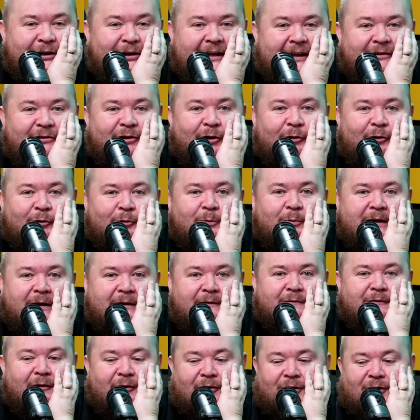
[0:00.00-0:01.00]
like two wee
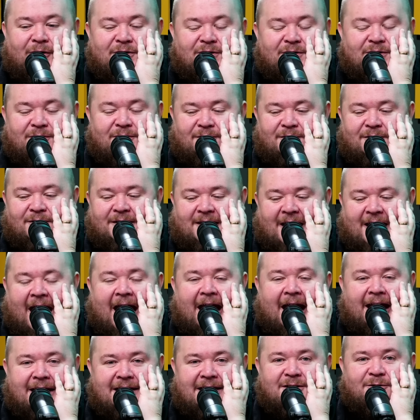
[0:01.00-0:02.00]
fucking
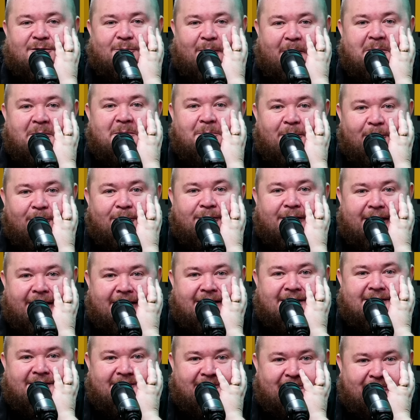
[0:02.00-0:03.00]
tiny swimming pool
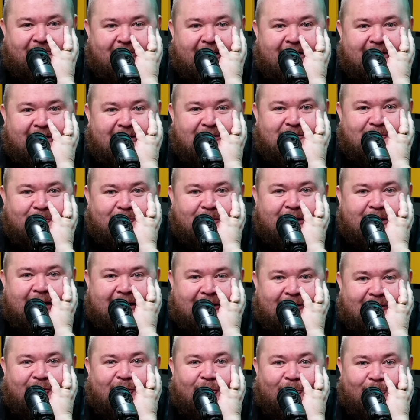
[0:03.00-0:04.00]
decks, right? That you would get
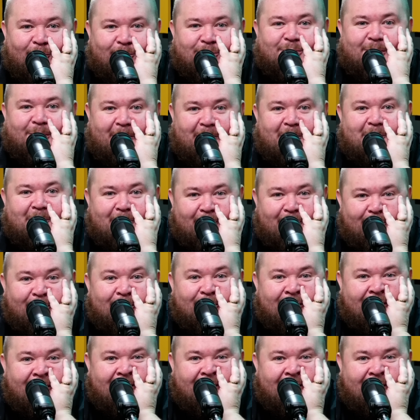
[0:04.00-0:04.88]
in a cold swimming pool,